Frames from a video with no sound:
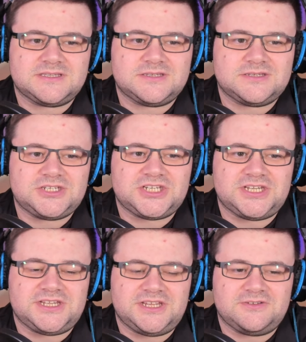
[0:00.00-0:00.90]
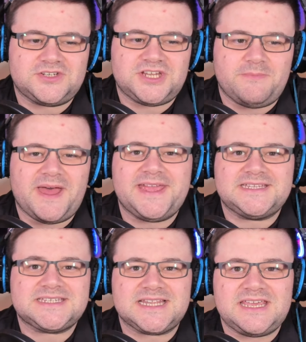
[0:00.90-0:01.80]

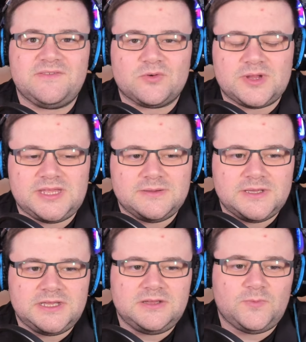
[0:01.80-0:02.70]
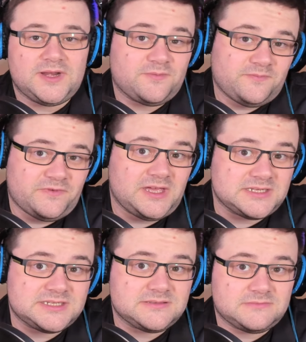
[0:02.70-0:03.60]
abides slavery when I
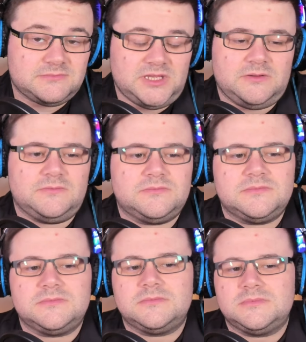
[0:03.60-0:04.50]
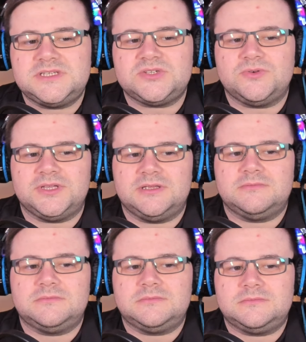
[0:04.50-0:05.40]
first, you know, saw that
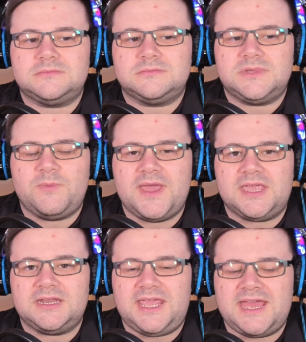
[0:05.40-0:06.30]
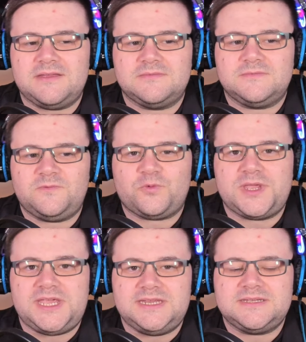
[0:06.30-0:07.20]
they weren't going to get
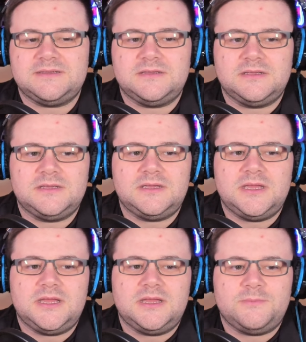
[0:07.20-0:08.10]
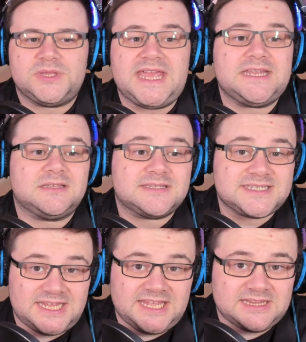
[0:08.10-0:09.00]
freed. But then
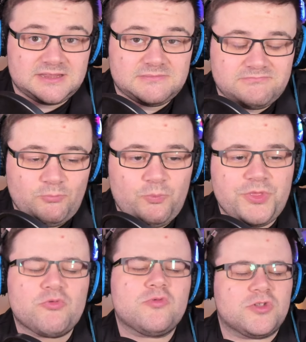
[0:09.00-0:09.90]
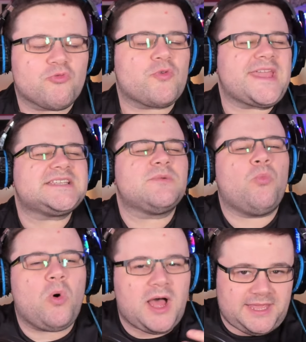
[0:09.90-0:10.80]
seeing the reason
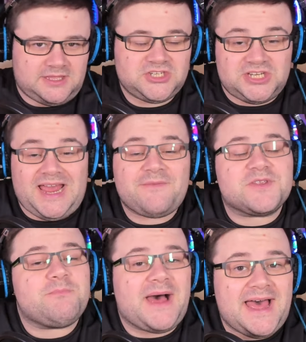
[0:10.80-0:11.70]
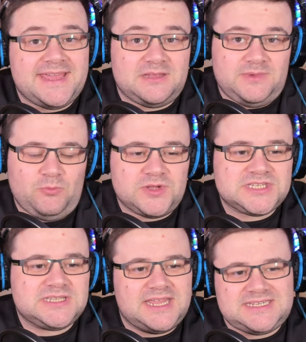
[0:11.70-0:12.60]
why, because she'd have to buy them. It
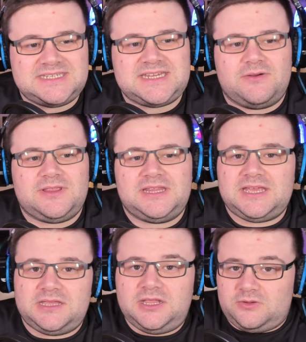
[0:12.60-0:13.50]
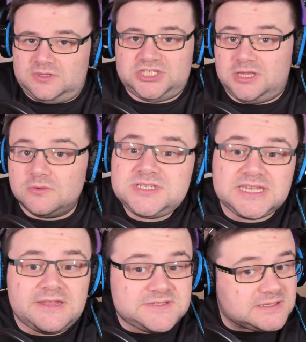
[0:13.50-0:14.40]
wasn't necessarily that, you know, those
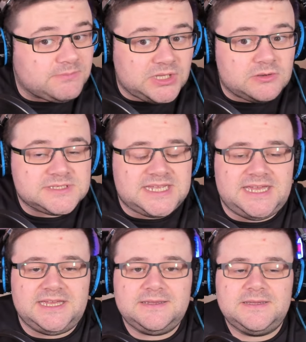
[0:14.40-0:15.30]
slaves didn't belong to her.